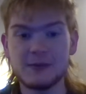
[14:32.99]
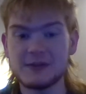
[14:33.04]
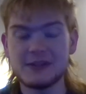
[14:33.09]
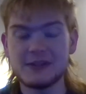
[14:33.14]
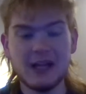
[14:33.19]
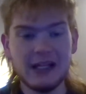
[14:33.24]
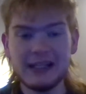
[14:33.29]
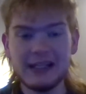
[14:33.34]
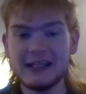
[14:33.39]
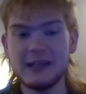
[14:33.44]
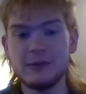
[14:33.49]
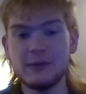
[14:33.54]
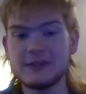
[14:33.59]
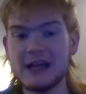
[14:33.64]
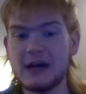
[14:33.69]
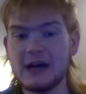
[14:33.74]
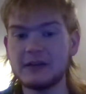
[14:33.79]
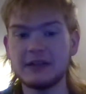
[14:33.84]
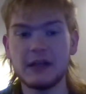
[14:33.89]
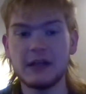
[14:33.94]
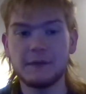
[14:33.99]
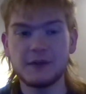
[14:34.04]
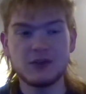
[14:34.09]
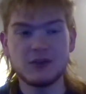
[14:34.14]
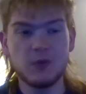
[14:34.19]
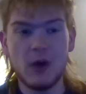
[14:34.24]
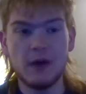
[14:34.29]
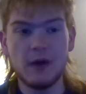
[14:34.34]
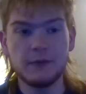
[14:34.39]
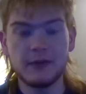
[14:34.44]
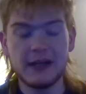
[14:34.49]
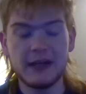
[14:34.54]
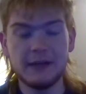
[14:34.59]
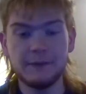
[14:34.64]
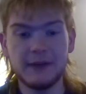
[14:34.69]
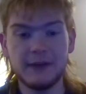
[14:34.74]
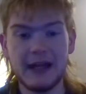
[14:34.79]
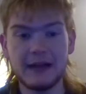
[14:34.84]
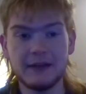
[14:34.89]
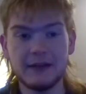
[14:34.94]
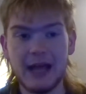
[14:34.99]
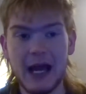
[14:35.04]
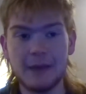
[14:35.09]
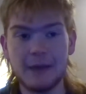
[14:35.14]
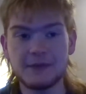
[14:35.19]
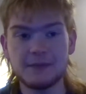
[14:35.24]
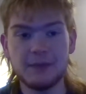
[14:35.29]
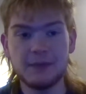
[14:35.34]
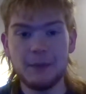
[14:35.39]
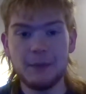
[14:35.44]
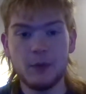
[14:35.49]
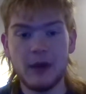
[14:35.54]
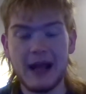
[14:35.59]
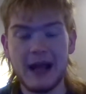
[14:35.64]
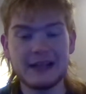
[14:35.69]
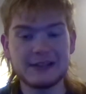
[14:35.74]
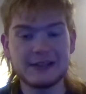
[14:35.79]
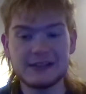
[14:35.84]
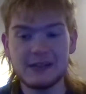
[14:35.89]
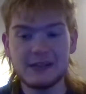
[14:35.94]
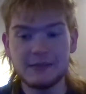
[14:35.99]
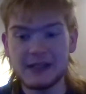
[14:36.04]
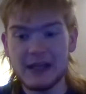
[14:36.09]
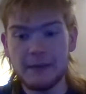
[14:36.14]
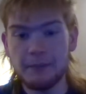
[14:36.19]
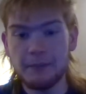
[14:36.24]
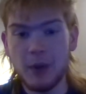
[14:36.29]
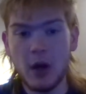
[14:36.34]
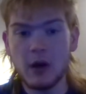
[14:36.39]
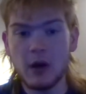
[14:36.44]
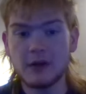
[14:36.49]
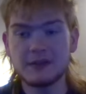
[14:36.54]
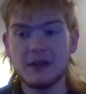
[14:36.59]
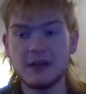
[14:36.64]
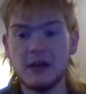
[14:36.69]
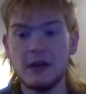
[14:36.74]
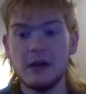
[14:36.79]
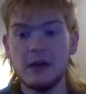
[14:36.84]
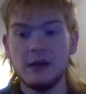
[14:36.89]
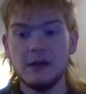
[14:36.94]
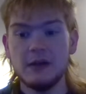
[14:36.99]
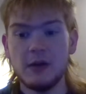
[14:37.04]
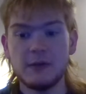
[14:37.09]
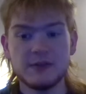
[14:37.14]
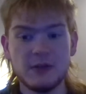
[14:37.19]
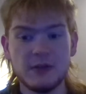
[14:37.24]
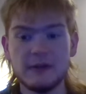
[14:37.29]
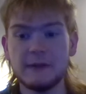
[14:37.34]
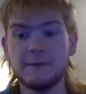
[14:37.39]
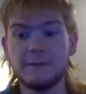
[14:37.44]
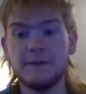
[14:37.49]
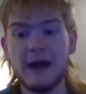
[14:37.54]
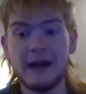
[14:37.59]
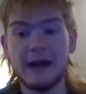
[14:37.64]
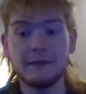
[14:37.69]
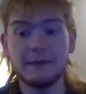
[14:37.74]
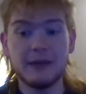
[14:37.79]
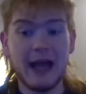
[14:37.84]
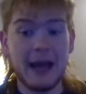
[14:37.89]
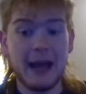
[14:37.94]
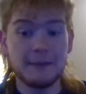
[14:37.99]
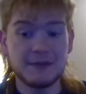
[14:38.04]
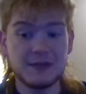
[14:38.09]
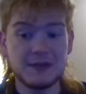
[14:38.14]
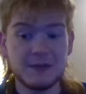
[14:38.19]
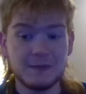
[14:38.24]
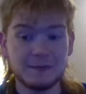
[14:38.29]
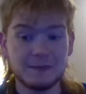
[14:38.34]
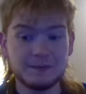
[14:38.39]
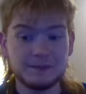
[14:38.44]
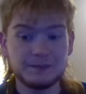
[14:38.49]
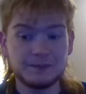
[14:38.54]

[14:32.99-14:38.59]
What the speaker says: So it's not like he was out there for 12 green flag laps and people were asking him to get parked. No, it was only 5 laps.